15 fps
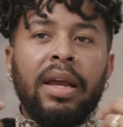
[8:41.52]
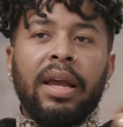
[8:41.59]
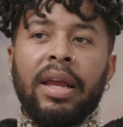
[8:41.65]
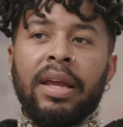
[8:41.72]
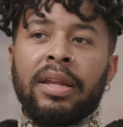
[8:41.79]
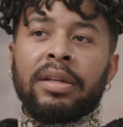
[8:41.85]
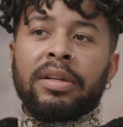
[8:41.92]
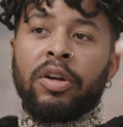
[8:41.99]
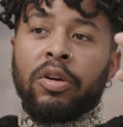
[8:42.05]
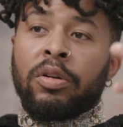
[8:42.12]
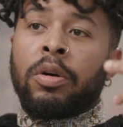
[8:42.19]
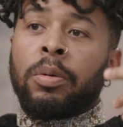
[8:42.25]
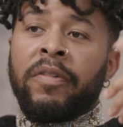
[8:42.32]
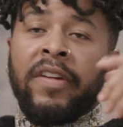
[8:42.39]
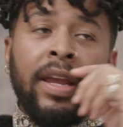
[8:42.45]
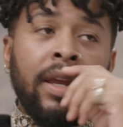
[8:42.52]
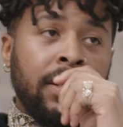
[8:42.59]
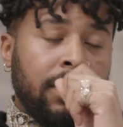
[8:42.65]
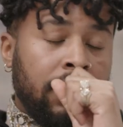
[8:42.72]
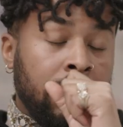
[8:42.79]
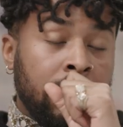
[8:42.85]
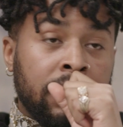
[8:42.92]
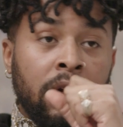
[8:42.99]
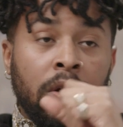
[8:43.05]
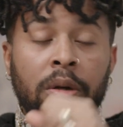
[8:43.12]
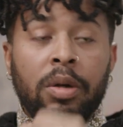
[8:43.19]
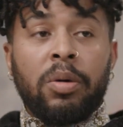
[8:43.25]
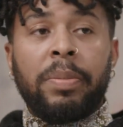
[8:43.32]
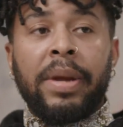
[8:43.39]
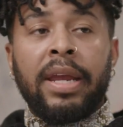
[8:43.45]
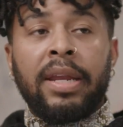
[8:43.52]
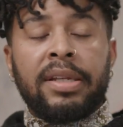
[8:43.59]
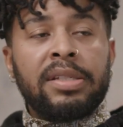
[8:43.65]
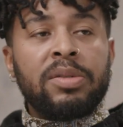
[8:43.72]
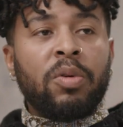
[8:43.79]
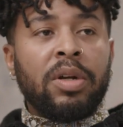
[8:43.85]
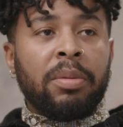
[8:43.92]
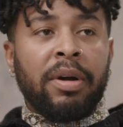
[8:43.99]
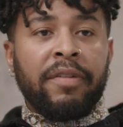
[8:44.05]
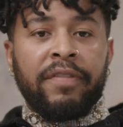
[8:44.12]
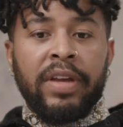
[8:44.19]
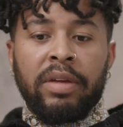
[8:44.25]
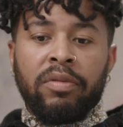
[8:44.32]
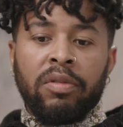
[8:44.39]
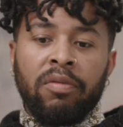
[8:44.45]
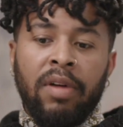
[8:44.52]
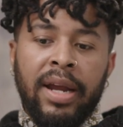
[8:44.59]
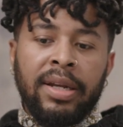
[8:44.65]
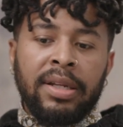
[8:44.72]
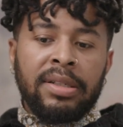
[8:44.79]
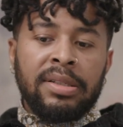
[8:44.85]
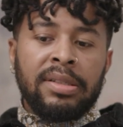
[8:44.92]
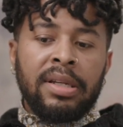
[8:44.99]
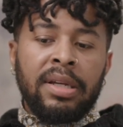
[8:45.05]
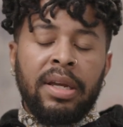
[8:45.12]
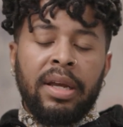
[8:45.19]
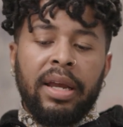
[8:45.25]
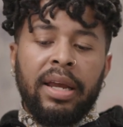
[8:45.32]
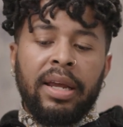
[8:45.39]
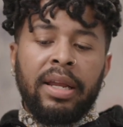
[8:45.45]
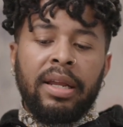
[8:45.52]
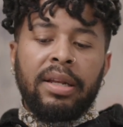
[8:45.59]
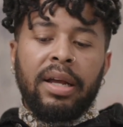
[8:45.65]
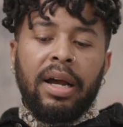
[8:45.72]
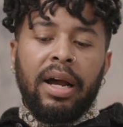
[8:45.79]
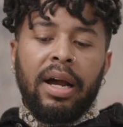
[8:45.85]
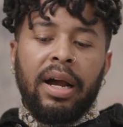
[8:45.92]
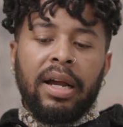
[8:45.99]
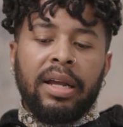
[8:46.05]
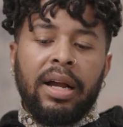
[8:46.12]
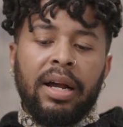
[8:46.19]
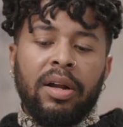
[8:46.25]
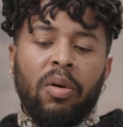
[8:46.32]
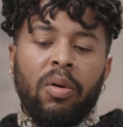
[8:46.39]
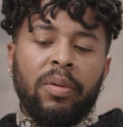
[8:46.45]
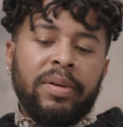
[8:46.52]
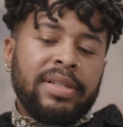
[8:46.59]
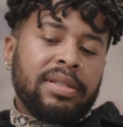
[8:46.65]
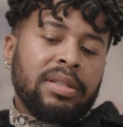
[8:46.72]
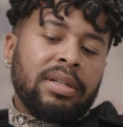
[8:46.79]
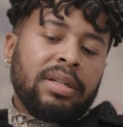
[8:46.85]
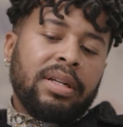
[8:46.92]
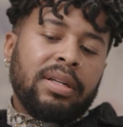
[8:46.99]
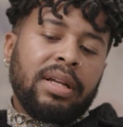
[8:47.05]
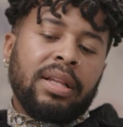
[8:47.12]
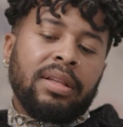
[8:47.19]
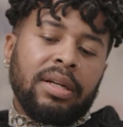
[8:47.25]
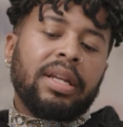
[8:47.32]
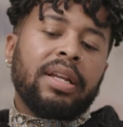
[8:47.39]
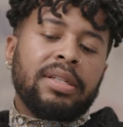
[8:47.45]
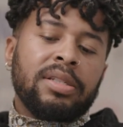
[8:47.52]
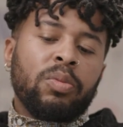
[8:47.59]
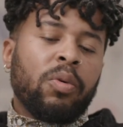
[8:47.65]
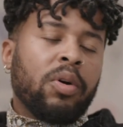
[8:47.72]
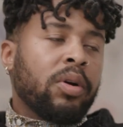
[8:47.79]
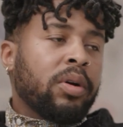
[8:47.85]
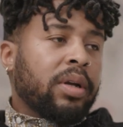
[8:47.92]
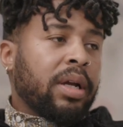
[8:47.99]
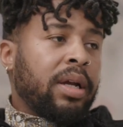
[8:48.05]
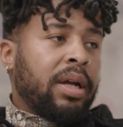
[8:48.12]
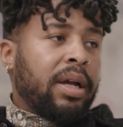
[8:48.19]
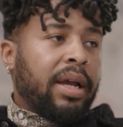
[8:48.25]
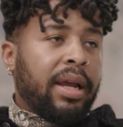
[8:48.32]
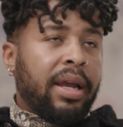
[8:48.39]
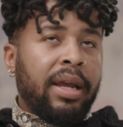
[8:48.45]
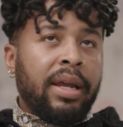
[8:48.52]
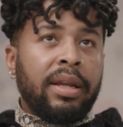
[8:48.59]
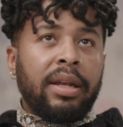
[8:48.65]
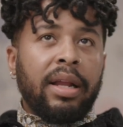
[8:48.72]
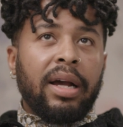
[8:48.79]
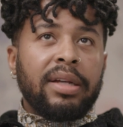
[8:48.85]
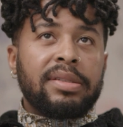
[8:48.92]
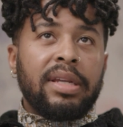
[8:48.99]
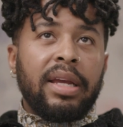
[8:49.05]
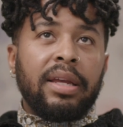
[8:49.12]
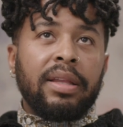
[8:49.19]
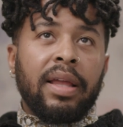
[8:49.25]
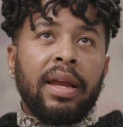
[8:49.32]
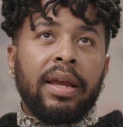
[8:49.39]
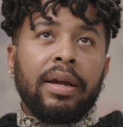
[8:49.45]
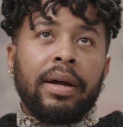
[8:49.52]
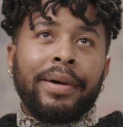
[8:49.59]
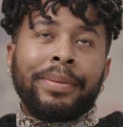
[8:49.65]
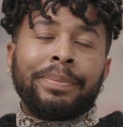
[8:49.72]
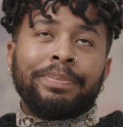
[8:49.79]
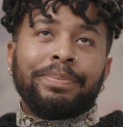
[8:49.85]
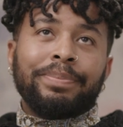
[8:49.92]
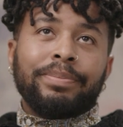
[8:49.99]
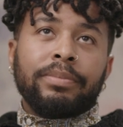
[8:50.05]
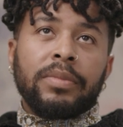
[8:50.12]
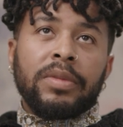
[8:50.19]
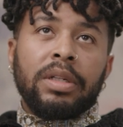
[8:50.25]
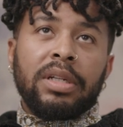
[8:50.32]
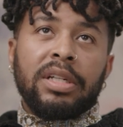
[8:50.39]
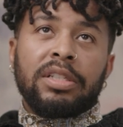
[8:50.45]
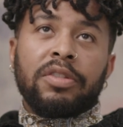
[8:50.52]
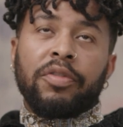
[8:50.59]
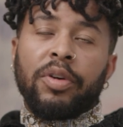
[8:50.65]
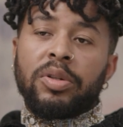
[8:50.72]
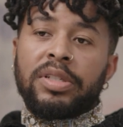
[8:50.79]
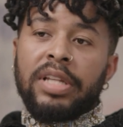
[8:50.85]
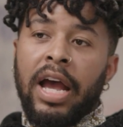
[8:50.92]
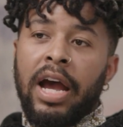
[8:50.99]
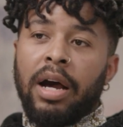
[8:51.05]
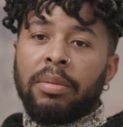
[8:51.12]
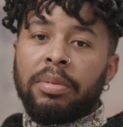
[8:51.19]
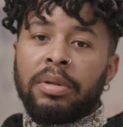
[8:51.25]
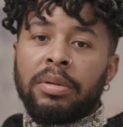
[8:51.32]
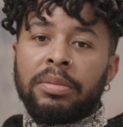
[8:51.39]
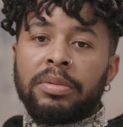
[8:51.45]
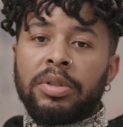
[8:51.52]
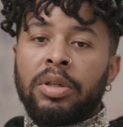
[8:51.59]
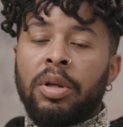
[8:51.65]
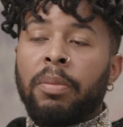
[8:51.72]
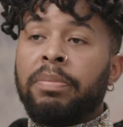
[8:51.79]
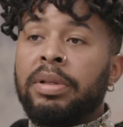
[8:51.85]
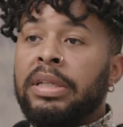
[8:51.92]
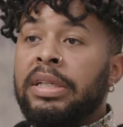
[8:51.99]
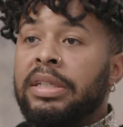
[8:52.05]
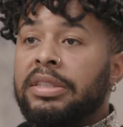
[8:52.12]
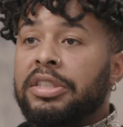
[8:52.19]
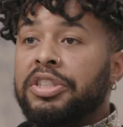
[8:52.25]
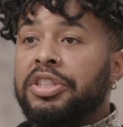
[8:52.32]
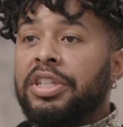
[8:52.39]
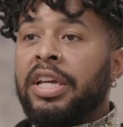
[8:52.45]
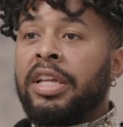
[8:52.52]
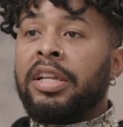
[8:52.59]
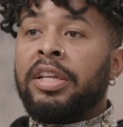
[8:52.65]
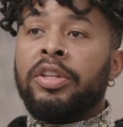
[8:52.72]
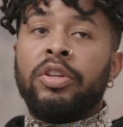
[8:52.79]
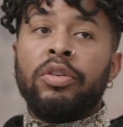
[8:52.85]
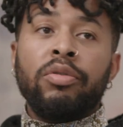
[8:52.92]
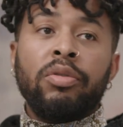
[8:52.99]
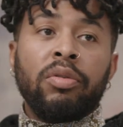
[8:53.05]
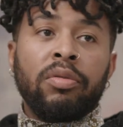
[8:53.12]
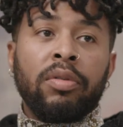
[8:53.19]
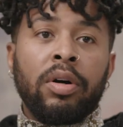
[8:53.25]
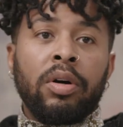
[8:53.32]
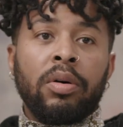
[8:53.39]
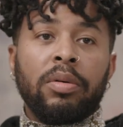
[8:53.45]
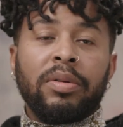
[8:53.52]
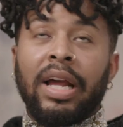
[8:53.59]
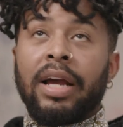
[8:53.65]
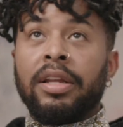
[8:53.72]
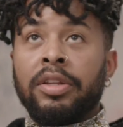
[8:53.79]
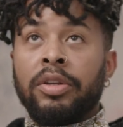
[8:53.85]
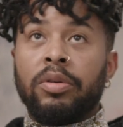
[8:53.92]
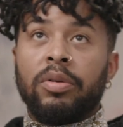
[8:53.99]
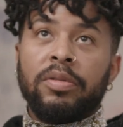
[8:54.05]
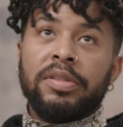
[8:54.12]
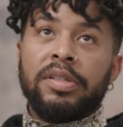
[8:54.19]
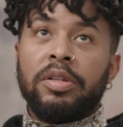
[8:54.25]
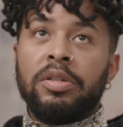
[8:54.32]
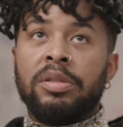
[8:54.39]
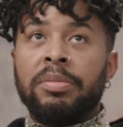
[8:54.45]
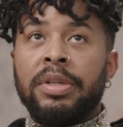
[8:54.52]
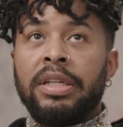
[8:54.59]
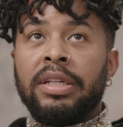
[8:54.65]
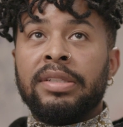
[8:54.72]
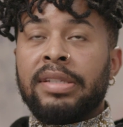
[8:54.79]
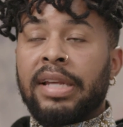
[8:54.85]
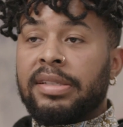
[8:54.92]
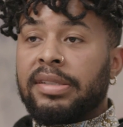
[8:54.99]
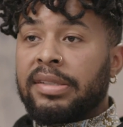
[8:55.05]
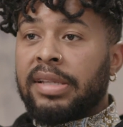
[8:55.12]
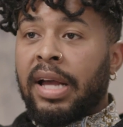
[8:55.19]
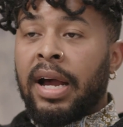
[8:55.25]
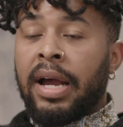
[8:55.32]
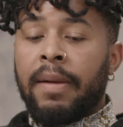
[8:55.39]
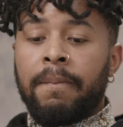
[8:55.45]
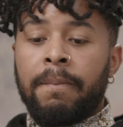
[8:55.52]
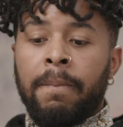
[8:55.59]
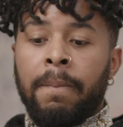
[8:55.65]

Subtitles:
And Kurt Cobain is one of my favorite writers, and I kind of always look at his work and I say his first album, Bleach, and then Incesticide.